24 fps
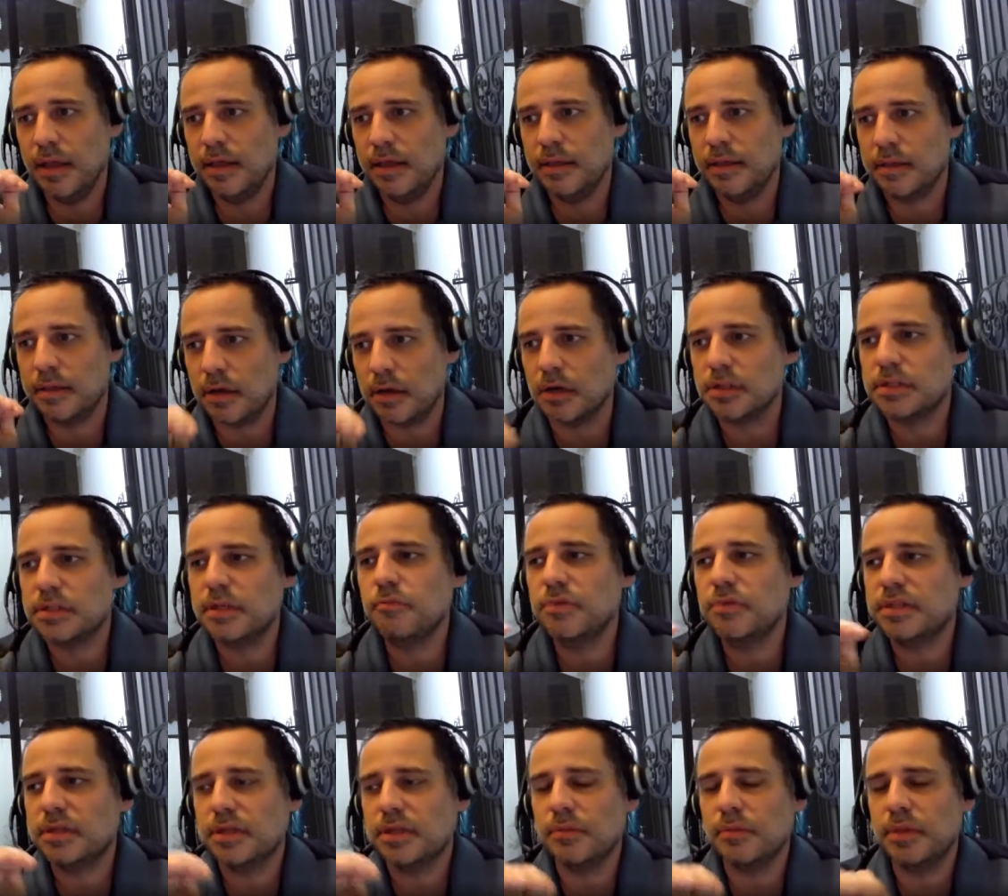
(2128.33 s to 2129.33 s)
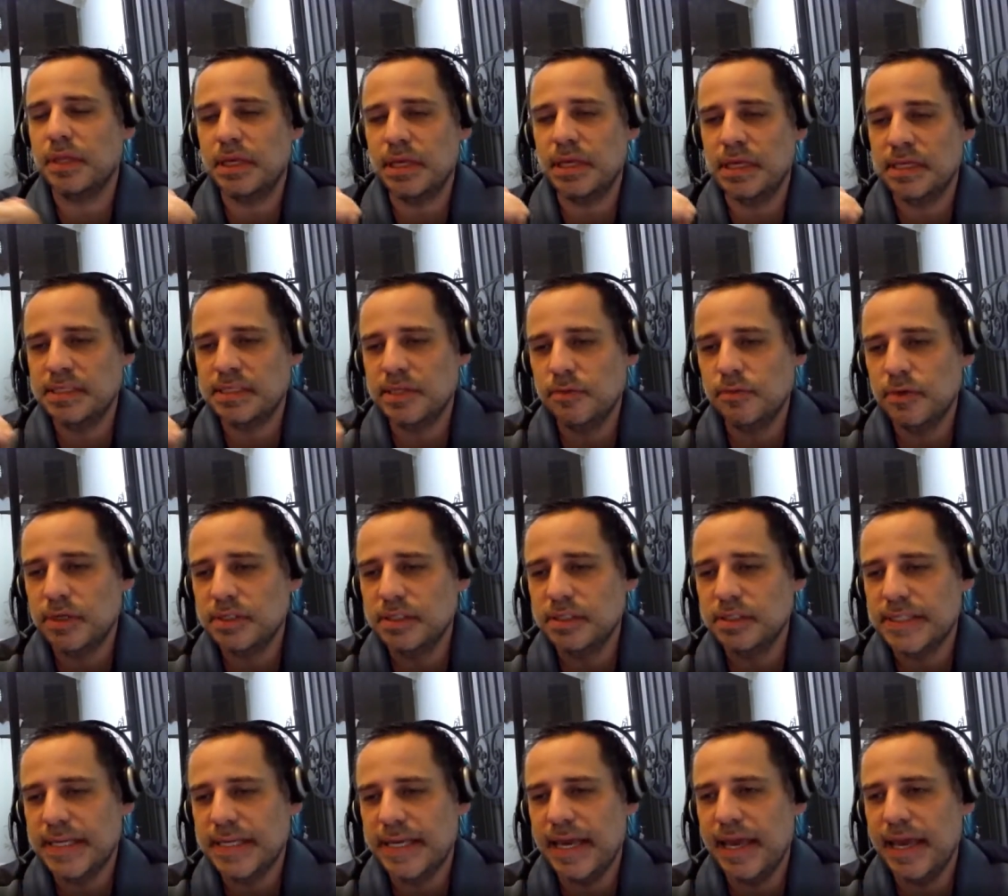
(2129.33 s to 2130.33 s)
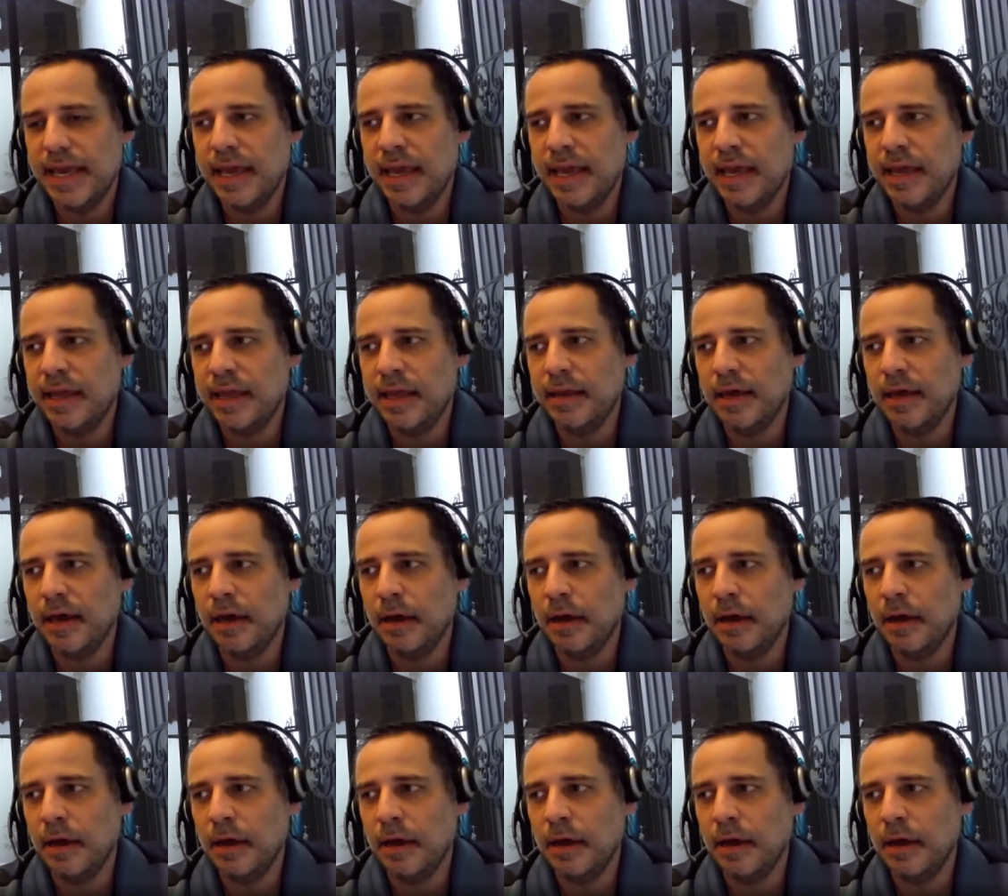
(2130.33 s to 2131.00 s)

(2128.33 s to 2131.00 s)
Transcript: Start them with some of the easy ones. And